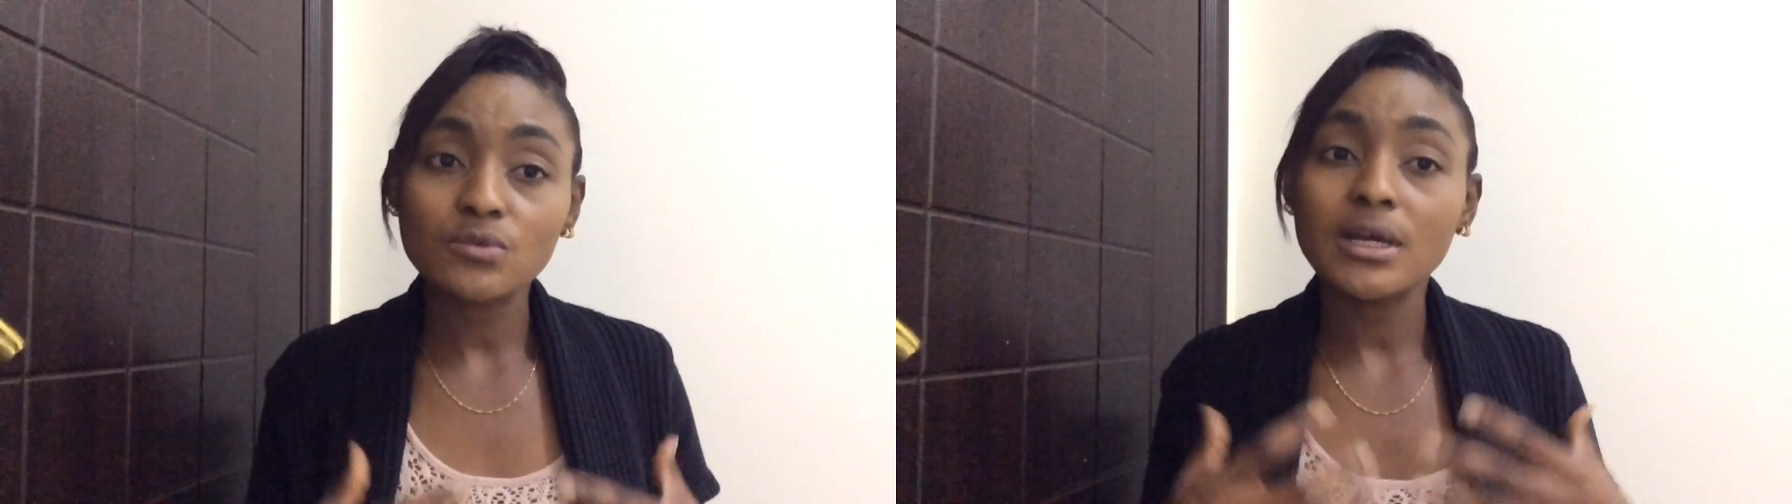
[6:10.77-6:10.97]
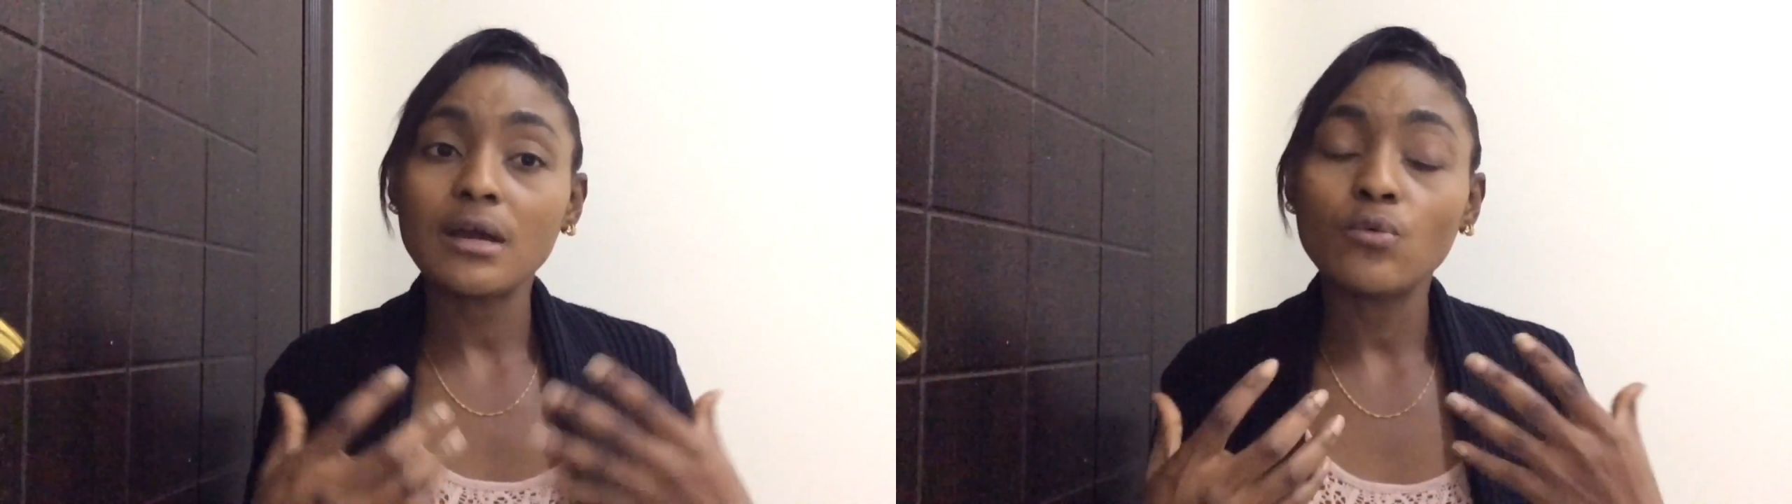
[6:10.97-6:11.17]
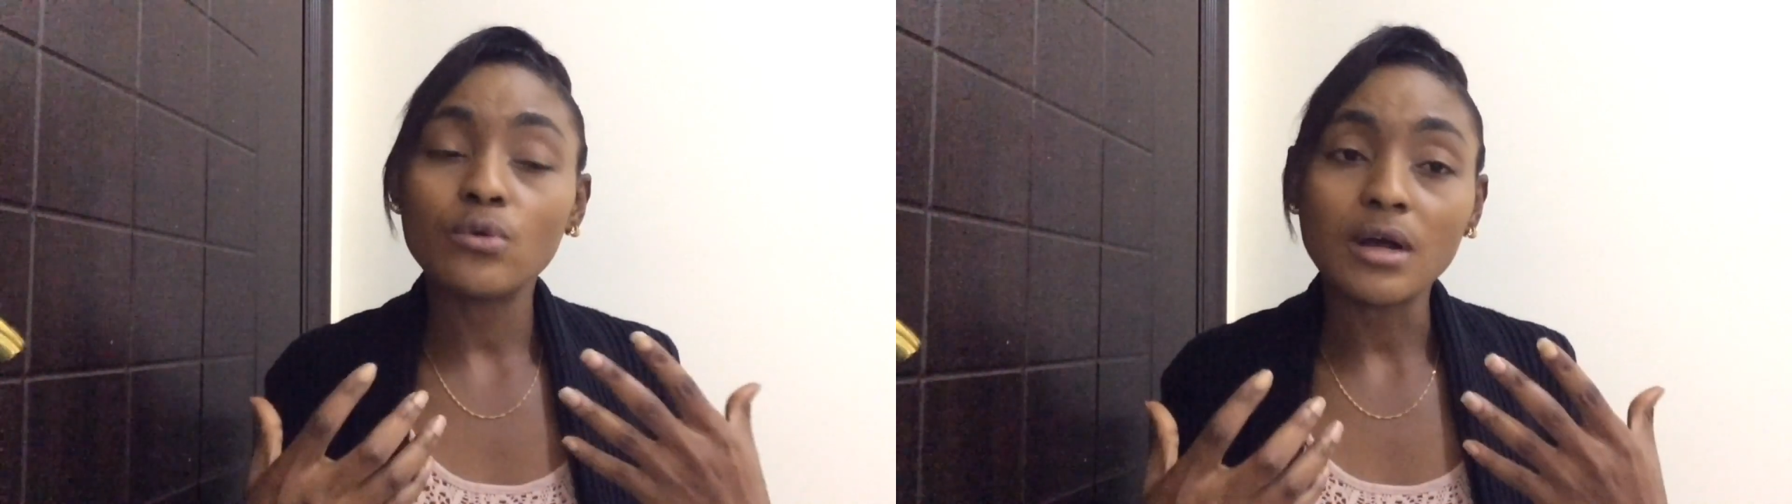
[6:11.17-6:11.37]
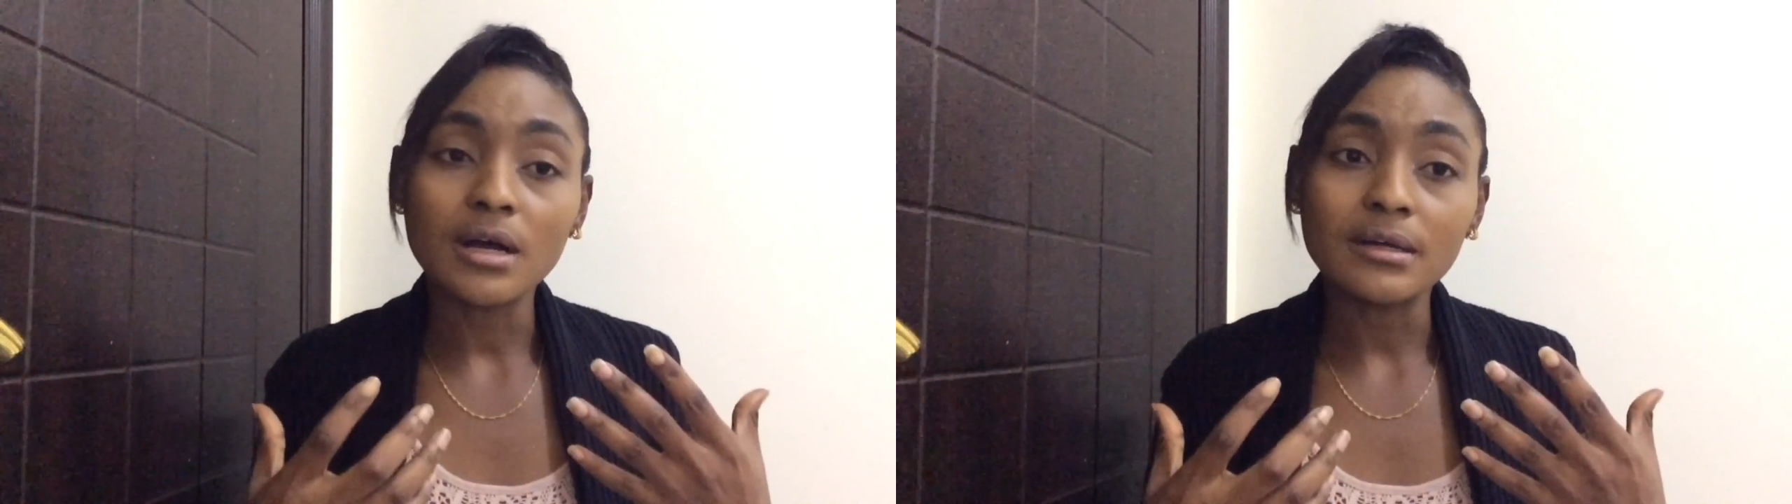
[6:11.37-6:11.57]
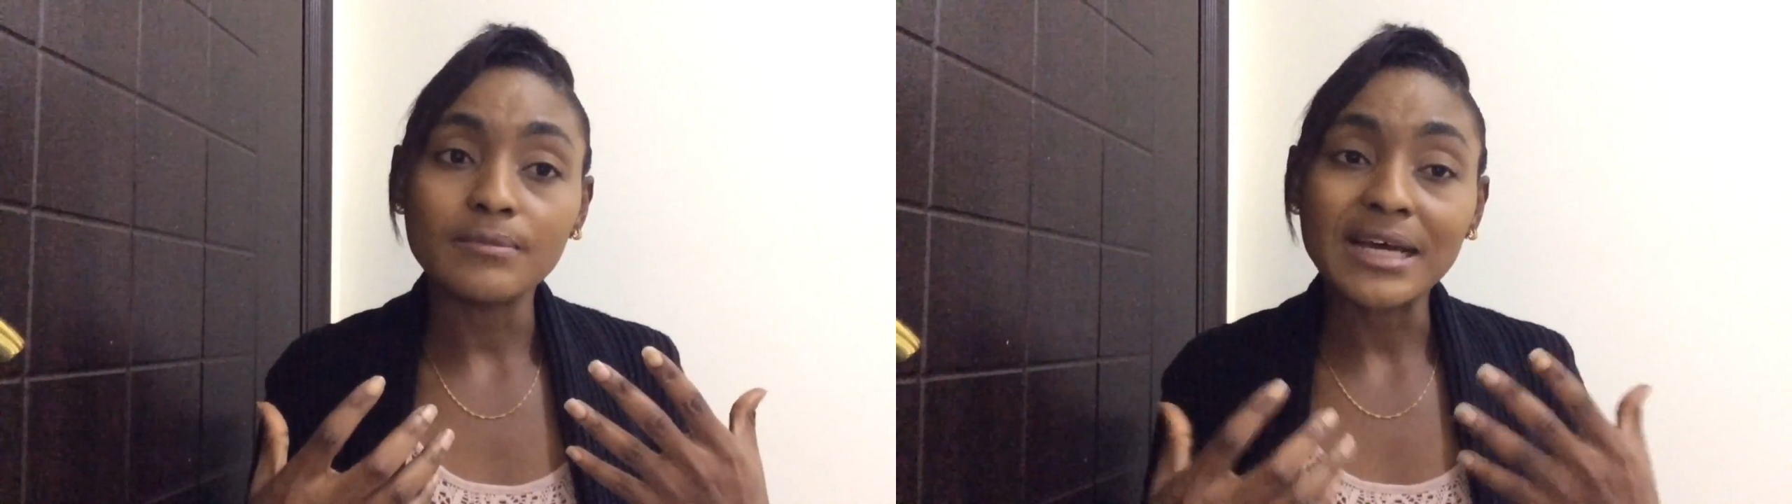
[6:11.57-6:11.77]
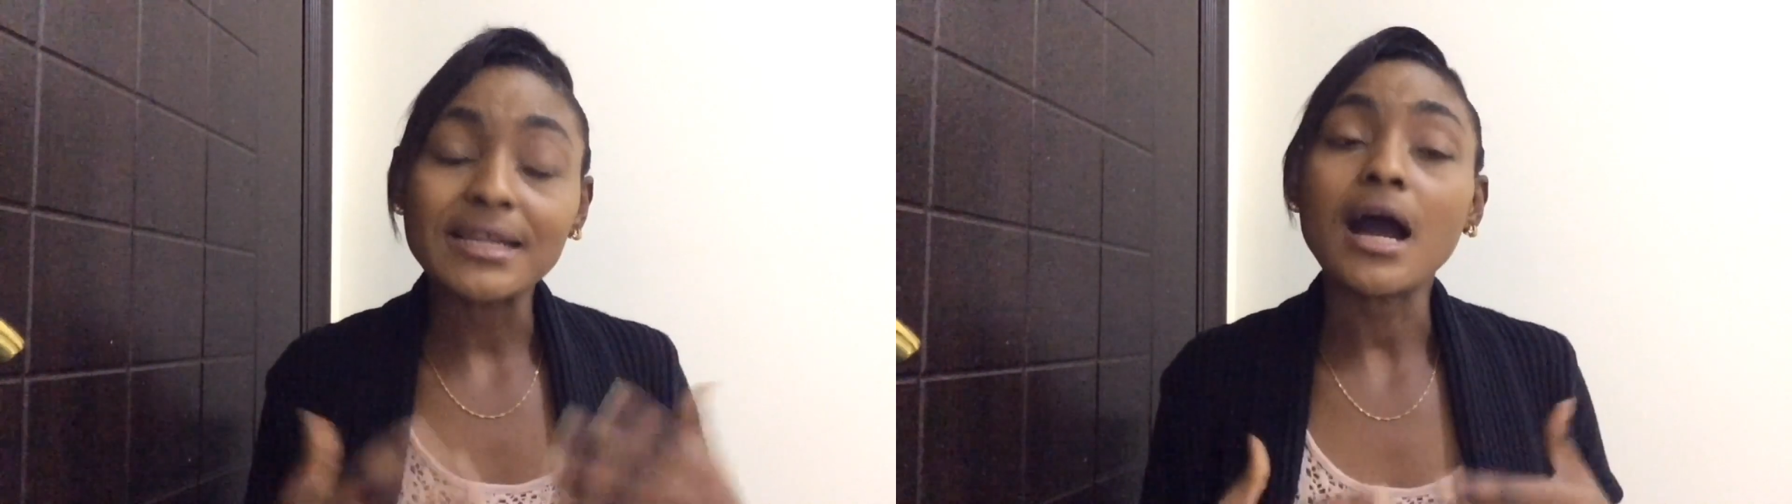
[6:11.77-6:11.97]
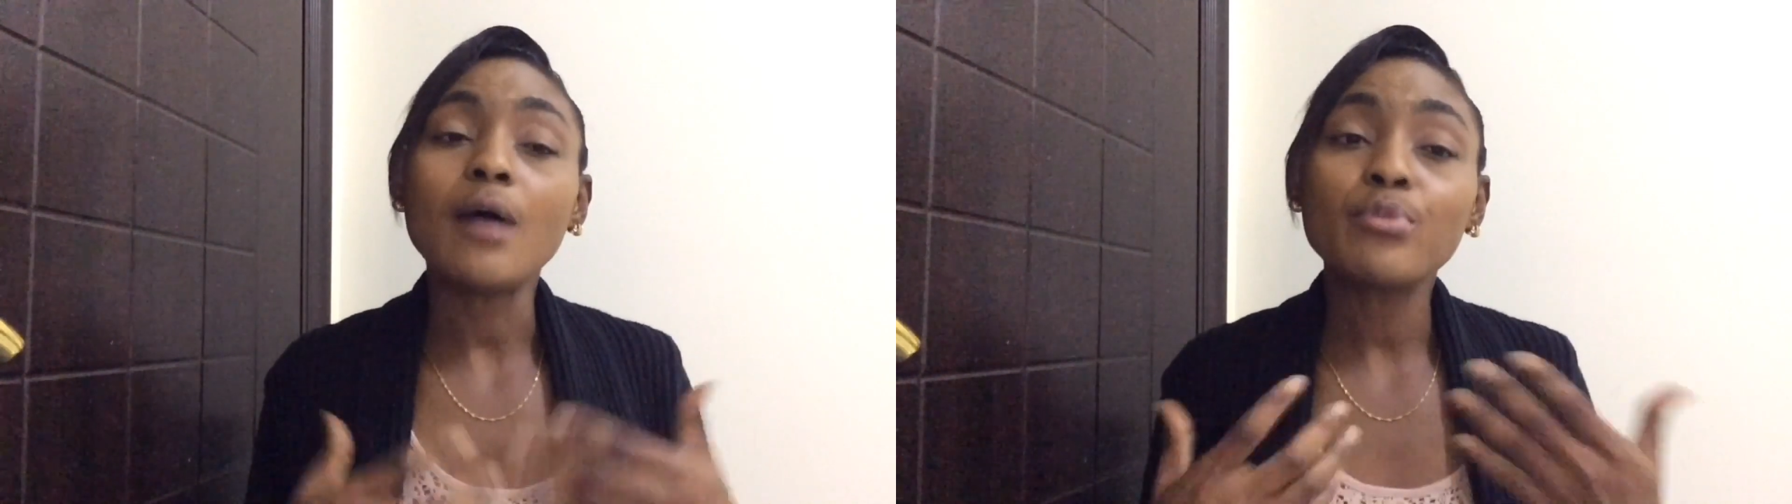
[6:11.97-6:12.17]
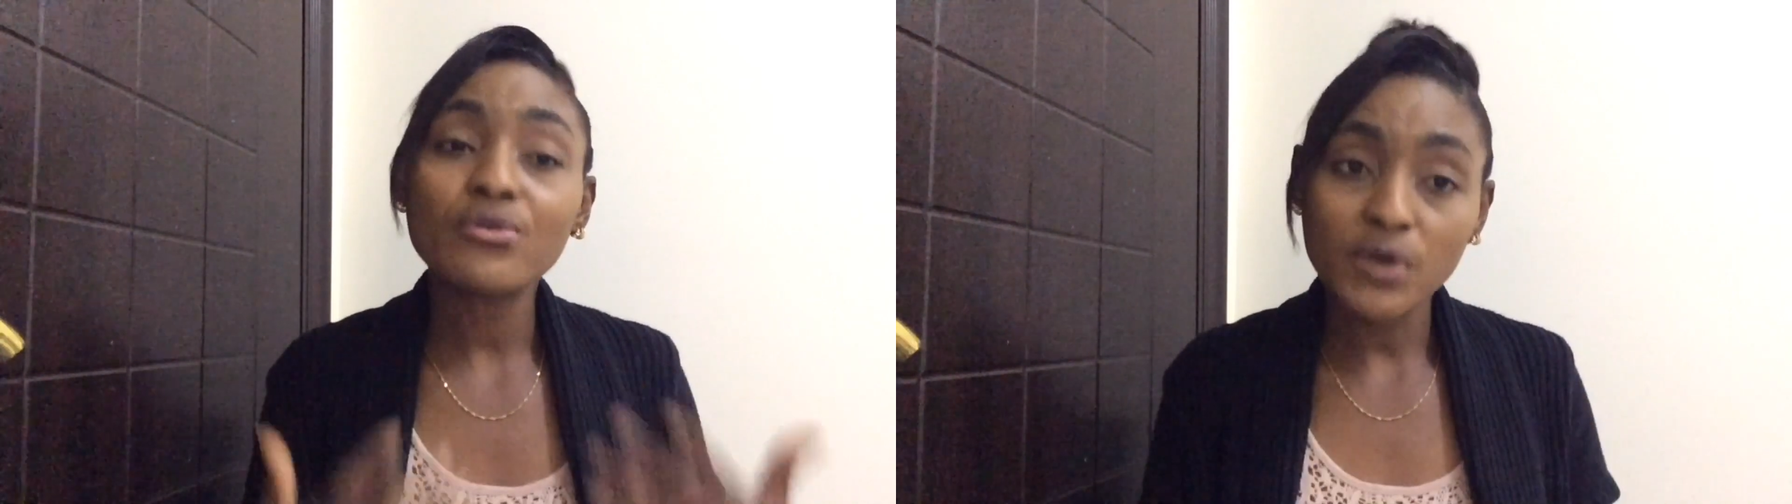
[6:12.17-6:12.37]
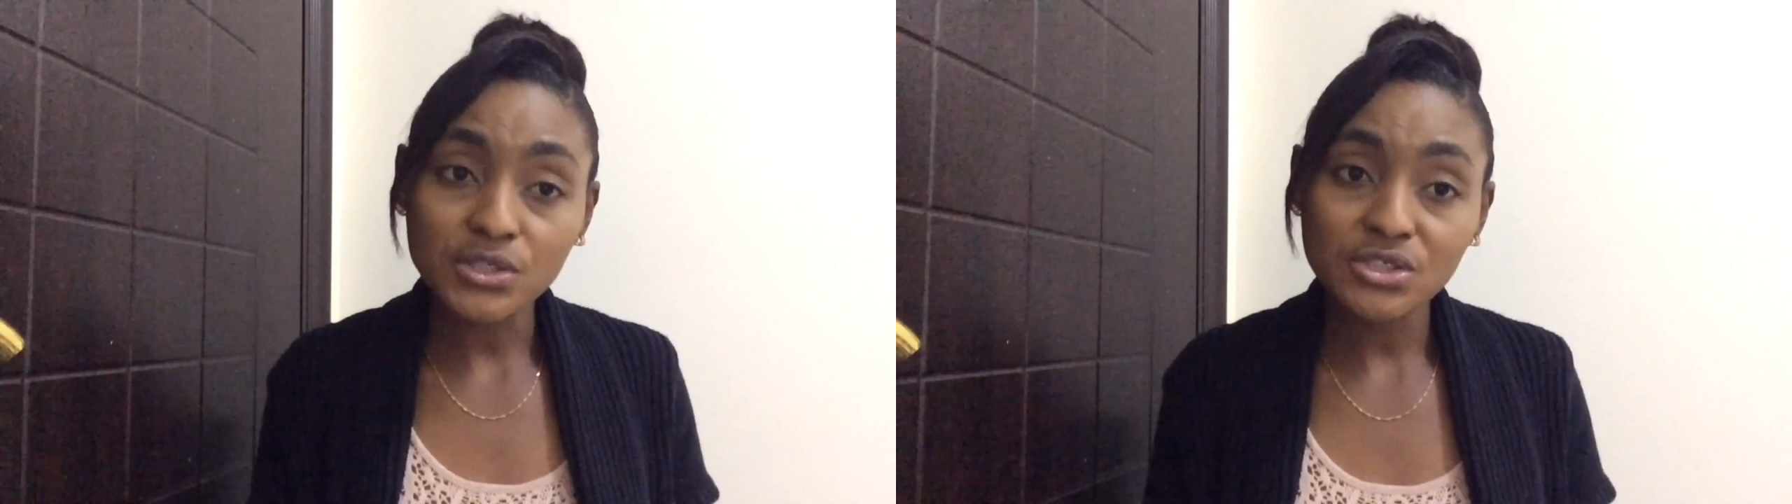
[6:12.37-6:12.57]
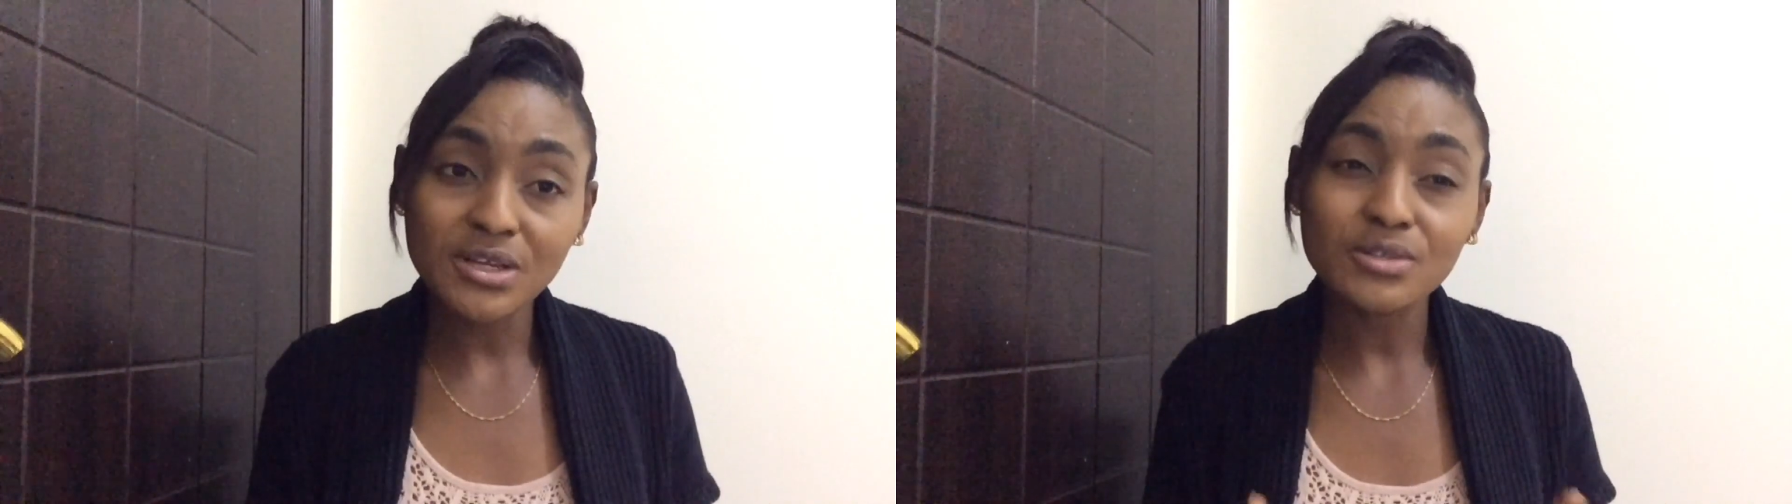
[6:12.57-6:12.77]
that are
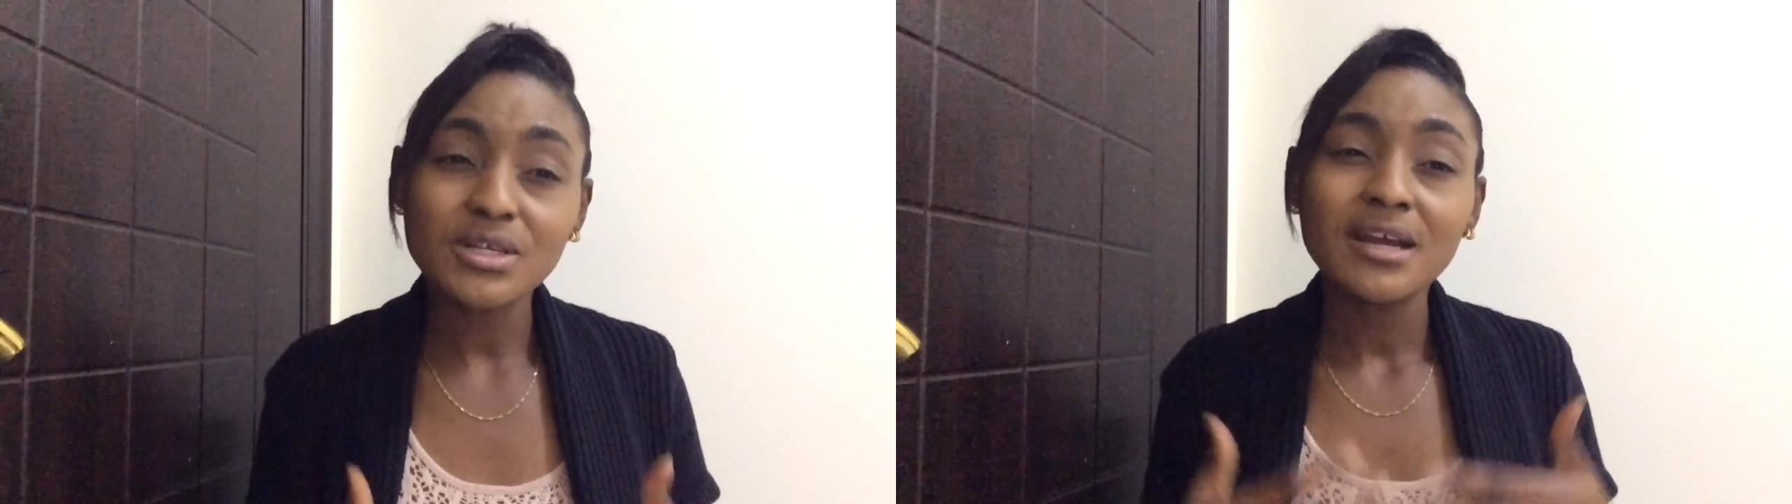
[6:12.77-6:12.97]
professionals